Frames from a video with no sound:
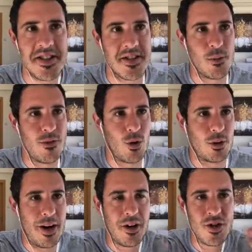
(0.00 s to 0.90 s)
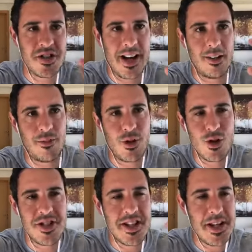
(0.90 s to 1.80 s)
we've talked about yourself, your
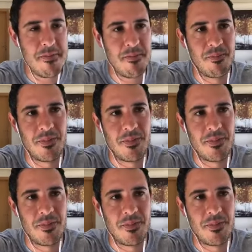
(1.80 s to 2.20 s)
team.